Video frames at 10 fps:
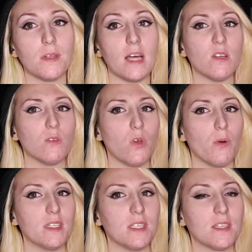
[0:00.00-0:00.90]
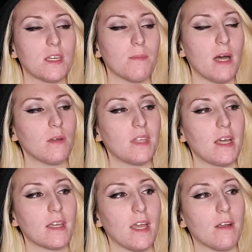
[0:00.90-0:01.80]
I don't know anything about
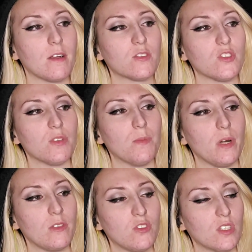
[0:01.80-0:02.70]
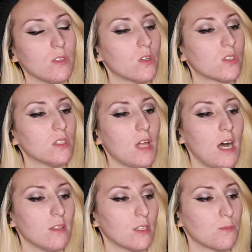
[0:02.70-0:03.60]
that character, but she looks a
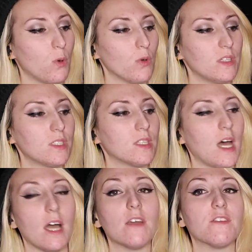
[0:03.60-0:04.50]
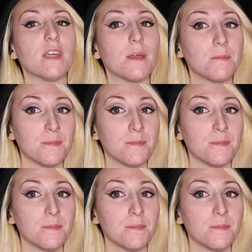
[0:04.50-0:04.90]
lot like Poison Ivy.